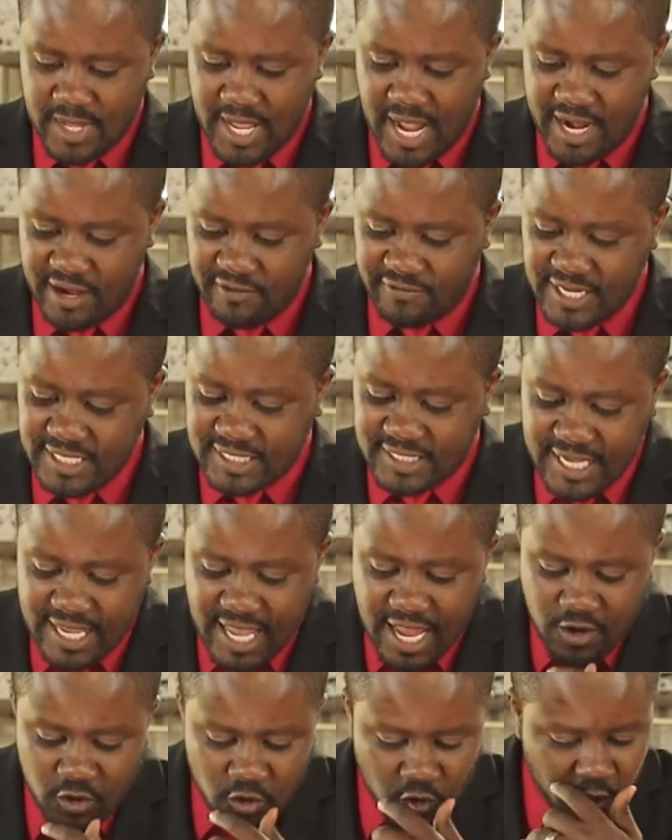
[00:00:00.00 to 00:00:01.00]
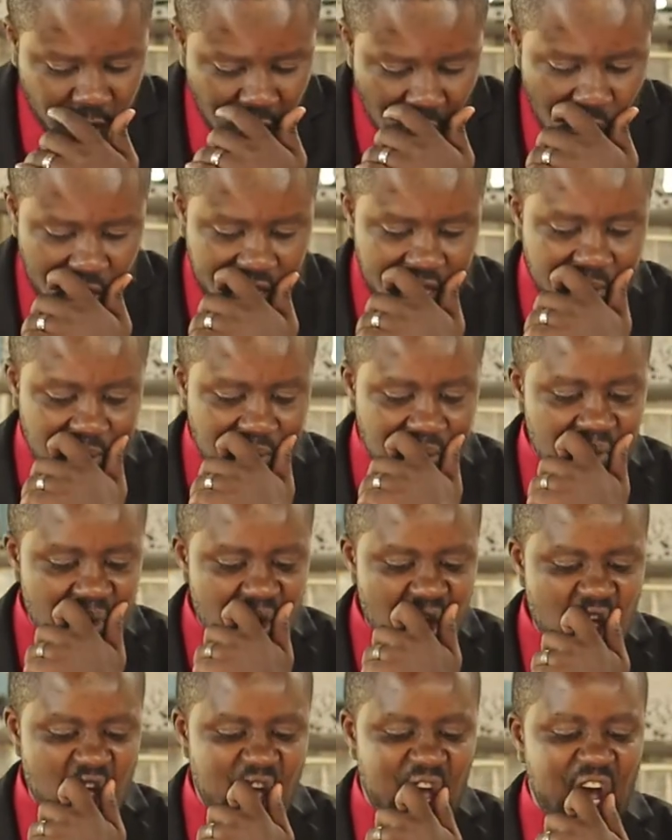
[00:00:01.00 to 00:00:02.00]
And if I say I do not know him,
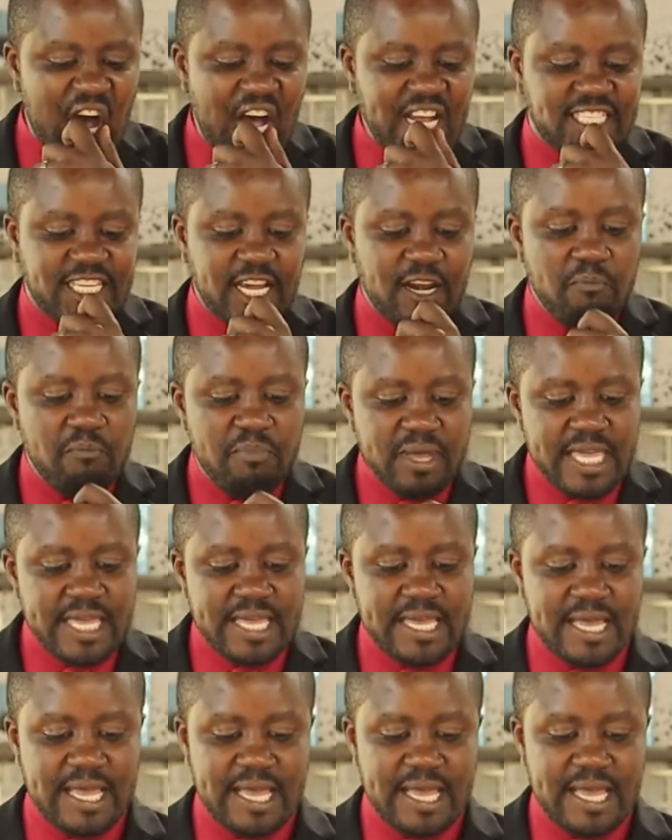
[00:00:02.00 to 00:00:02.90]
I shall be